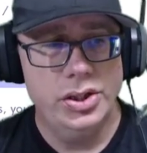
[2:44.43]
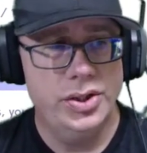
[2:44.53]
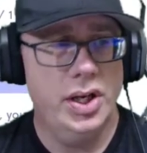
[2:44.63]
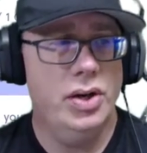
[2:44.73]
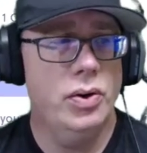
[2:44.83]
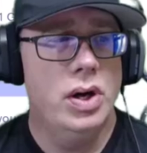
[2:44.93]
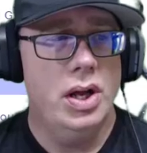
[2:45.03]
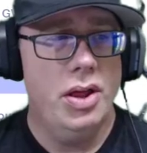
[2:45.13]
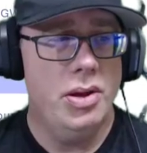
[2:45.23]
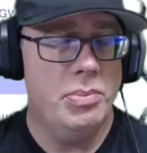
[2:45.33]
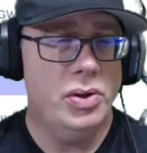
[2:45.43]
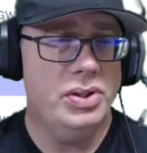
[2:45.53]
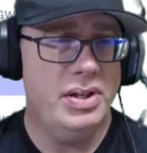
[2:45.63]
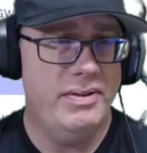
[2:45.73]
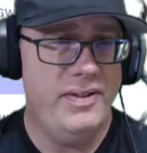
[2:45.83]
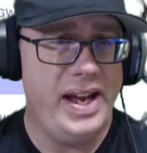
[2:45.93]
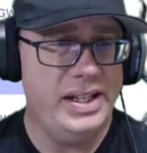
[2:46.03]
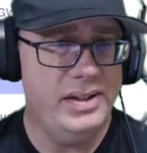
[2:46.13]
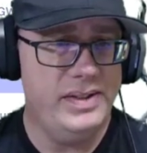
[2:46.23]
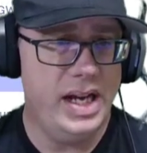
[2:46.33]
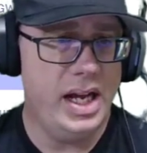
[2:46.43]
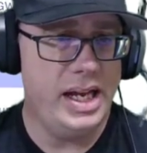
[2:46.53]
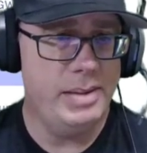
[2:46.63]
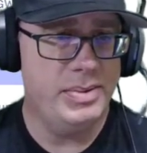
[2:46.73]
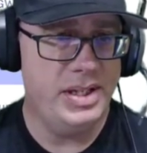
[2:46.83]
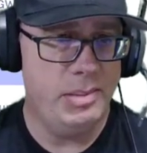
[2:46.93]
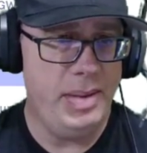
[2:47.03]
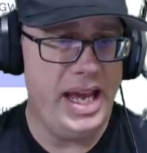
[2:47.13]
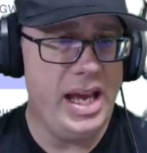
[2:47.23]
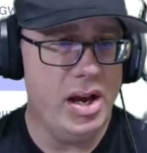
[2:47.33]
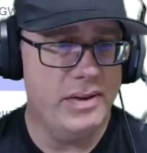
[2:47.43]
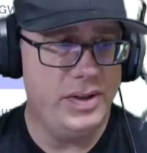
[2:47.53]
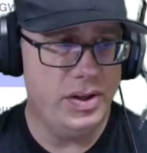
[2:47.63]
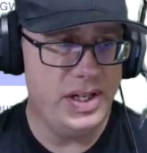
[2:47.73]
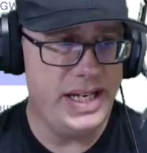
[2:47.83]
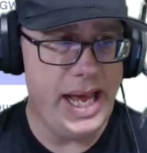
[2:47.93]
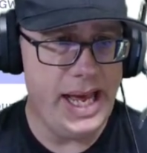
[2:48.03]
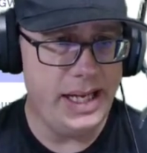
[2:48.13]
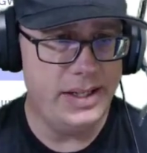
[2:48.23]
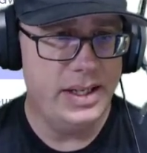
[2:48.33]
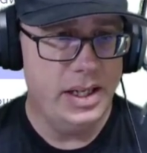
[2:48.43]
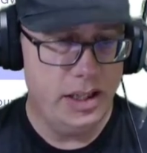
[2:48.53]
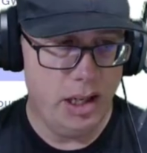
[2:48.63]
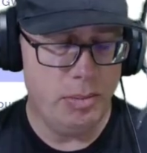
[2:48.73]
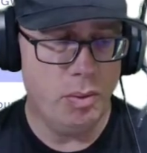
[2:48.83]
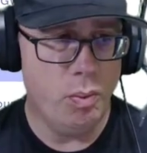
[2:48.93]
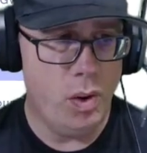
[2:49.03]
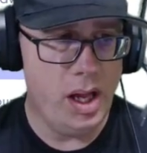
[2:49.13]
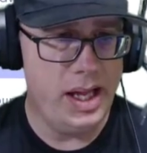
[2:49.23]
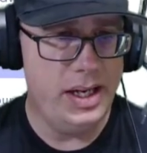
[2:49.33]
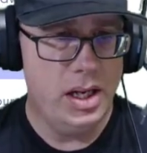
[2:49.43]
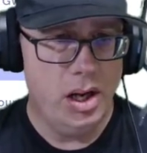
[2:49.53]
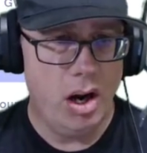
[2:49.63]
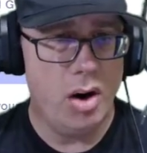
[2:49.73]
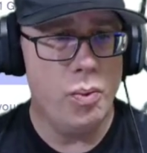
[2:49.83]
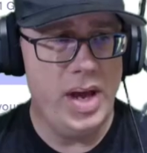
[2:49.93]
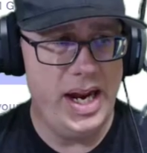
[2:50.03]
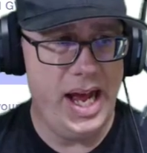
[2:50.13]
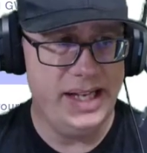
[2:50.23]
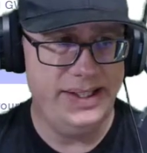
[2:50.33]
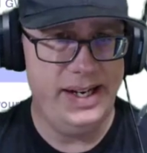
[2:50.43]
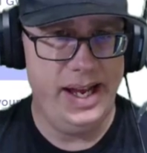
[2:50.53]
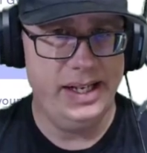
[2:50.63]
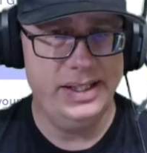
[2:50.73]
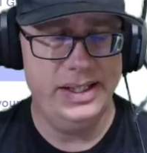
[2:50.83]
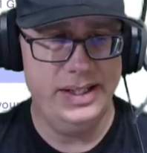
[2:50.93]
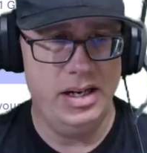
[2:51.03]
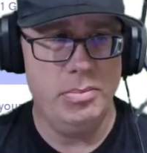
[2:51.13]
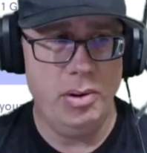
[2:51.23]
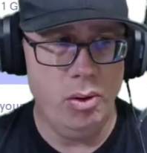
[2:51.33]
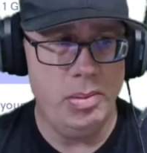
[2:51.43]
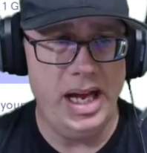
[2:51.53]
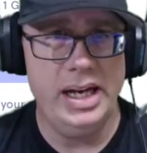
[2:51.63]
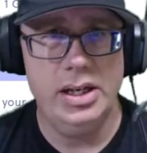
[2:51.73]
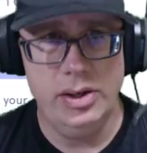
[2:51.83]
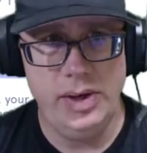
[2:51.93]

So the most effective times to pay off your debt, number one, are when SNX is in a pullback.